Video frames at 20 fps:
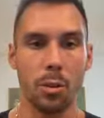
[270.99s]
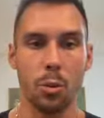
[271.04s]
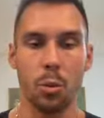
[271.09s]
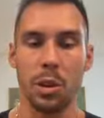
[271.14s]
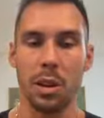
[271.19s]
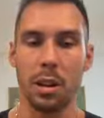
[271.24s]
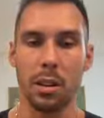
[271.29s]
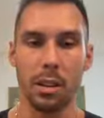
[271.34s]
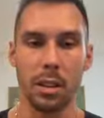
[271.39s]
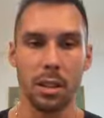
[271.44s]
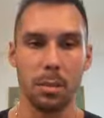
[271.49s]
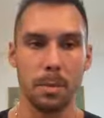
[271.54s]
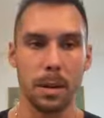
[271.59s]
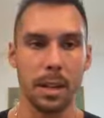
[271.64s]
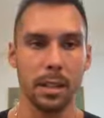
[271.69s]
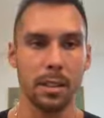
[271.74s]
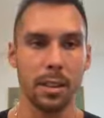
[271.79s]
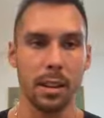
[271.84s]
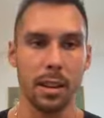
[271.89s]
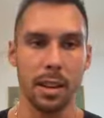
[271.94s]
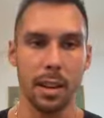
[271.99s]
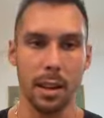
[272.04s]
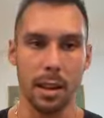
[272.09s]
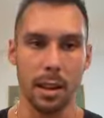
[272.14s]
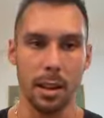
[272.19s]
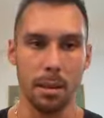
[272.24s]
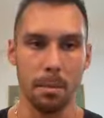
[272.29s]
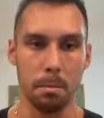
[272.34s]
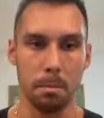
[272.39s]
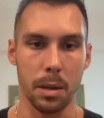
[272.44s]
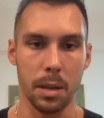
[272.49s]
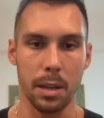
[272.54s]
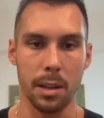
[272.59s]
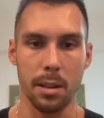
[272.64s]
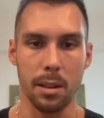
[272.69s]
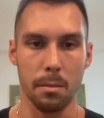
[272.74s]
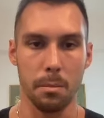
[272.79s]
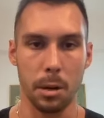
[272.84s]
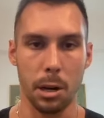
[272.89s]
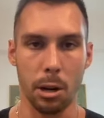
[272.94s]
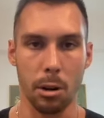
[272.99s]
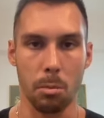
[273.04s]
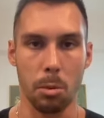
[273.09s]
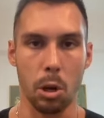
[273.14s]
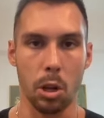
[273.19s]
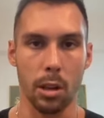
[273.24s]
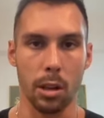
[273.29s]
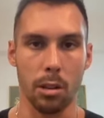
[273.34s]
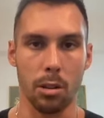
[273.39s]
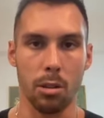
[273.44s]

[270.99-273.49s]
we are expecting a big parabolic